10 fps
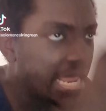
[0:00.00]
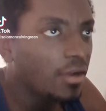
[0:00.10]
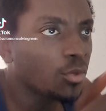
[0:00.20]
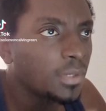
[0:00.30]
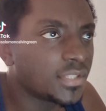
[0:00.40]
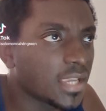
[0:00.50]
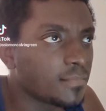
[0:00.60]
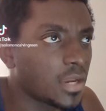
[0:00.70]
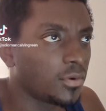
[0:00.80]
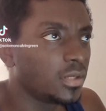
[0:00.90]
you're ready to get
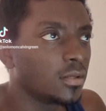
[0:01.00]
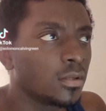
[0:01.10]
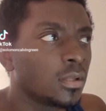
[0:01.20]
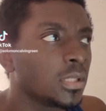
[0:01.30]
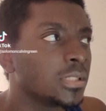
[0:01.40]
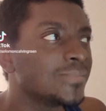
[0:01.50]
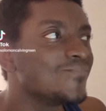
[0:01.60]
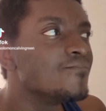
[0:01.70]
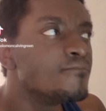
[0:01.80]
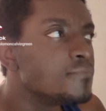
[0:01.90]
married.
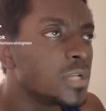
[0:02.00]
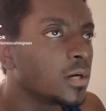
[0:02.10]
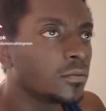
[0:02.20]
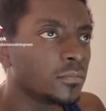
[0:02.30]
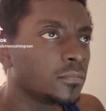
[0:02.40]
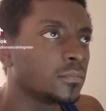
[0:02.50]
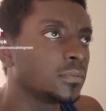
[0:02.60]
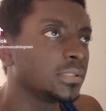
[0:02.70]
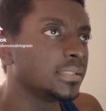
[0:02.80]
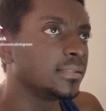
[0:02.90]
No,
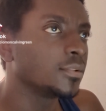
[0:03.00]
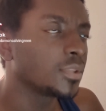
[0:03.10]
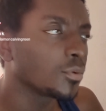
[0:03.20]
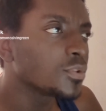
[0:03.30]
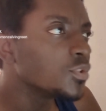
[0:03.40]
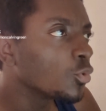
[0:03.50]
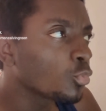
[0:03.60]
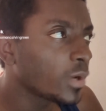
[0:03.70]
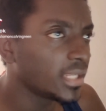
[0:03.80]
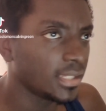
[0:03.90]
there is no
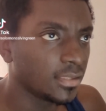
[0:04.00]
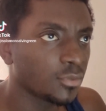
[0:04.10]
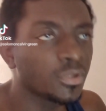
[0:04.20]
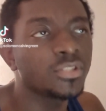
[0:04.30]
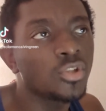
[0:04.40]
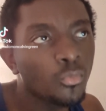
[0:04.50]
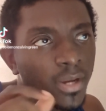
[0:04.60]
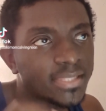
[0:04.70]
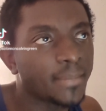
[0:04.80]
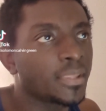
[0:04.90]
ready. There is no
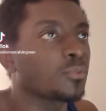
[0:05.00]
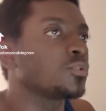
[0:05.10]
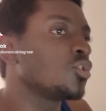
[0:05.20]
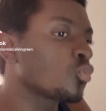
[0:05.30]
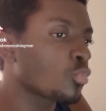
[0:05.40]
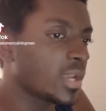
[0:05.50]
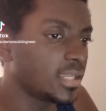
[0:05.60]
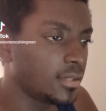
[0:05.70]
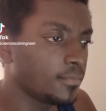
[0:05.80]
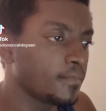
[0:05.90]
right time and there is no
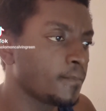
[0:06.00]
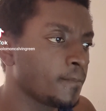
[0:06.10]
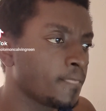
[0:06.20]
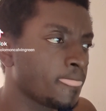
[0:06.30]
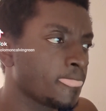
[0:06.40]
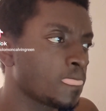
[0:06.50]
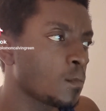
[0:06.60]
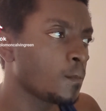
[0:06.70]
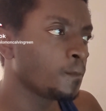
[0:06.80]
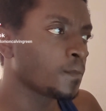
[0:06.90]
ready.
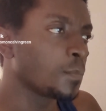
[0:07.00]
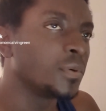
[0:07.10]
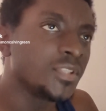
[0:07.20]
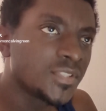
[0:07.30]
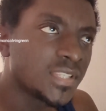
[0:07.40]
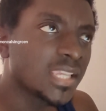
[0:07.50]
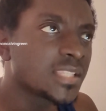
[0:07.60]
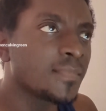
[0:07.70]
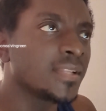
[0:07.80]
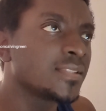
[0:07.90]
But in
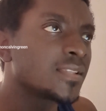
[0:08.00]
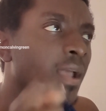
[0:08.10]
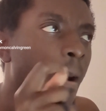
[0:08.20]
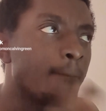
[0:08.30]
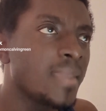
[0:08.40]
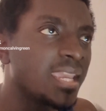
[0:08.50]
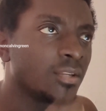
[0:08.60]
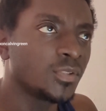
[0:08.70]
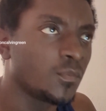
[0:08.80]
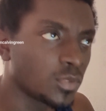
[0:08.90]
6 months, a man
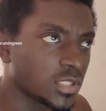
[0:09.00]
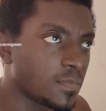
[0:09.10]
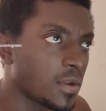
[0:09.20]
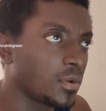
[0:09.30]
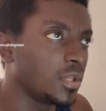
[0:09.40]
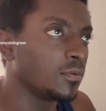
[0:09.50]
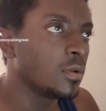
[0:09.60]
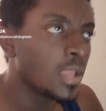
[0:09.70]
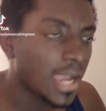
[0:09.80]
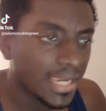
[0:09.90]
knows if he wants to marry you.
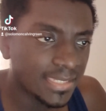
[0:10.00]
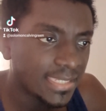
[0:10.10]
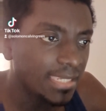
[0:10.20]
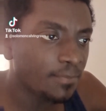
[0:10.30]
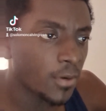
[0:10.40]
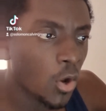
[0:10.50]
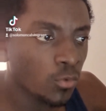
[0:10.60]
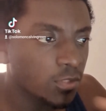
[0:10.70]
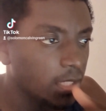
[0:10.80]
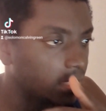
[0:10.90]
I see
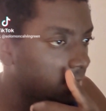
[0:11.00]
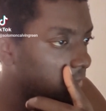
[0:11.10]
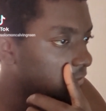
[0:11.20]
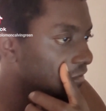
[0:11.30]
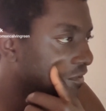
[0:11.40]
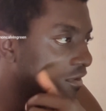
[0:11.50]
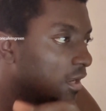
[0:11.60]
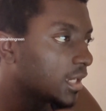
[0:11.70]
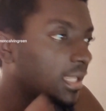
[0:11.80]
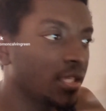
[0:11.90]
posts like this,
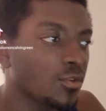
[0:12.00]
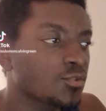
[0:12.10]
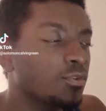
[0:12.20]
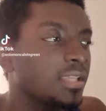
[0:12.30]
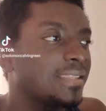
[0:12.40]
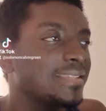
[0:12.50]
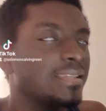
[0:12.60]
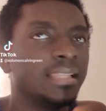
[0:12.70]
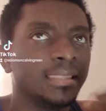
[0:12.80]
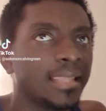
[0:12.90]
and I hear stories like this
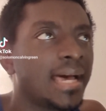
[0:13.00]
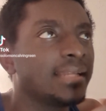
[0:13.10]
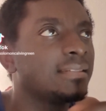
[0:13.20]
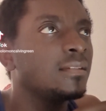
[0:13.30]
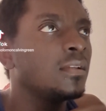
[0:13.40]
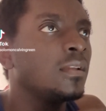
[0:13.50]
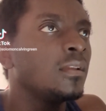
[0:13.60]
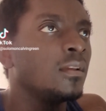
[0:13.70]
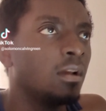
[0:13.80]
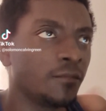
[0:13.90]
a lot
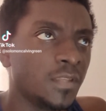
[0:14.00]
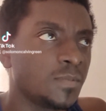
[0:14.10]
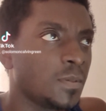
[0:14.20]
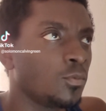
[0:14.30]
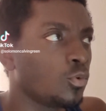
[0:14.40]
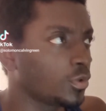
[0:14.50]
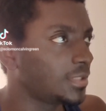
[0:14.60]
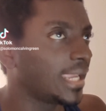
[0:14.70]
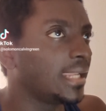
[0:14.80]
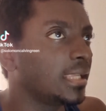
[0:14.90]
of these people who are
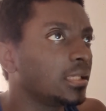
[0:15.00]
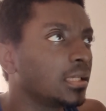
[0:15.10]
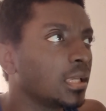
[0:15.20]
dating